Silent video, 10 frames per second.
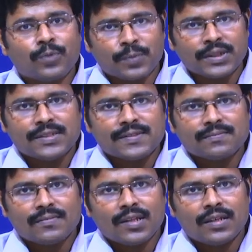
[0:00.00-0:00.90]
properties.
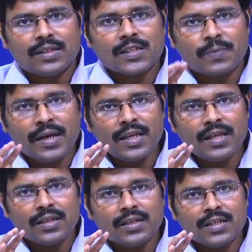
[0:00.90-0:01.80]
It is
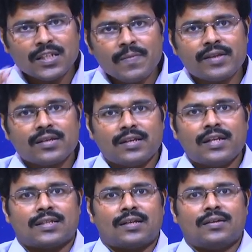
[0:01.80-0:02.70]
very intimate
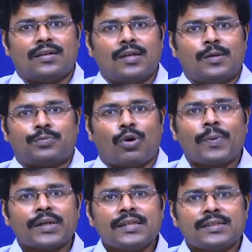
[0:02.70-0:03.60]
relation.
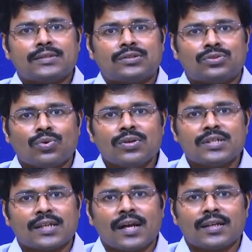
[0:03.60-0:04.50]
Properties do not
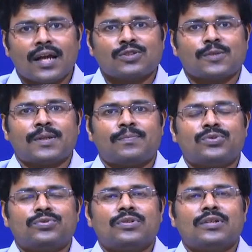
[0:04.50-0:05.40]
generate out of the
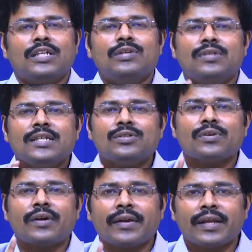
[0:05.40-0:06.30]
blue. You need
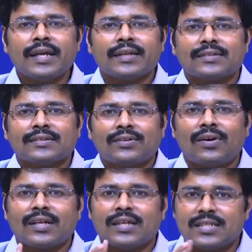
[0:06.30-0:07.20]
to create
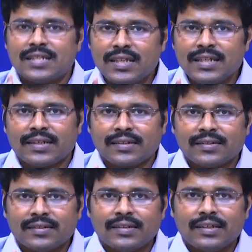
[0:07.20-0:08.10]
or engineer,
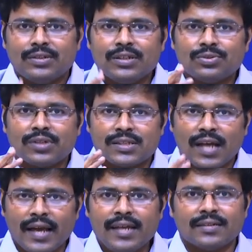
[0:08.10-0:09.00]
you need to
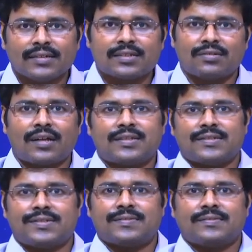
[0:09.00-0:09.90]
design the
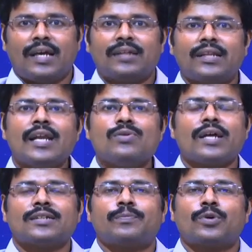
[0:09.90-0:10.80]
structures and then you
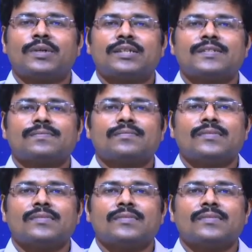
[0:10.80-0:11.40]
get the properties.